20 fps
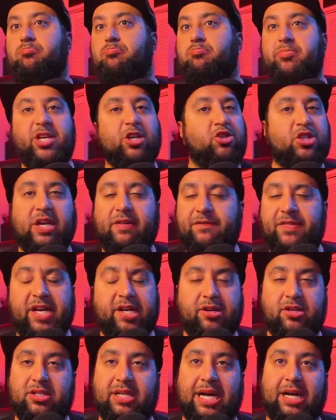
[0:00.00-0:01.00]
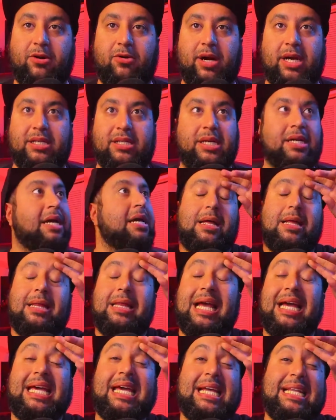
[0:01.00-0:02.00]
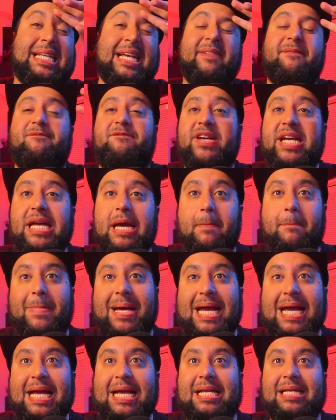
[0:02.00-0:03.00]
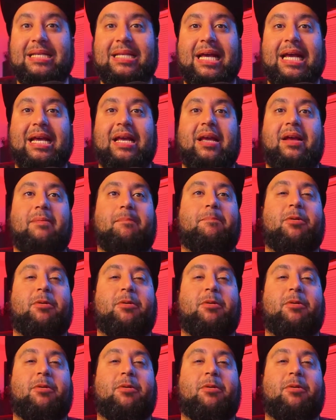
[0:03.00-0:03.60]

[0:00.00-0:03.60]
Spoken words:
Music videos like crazy. Like he did VMAs like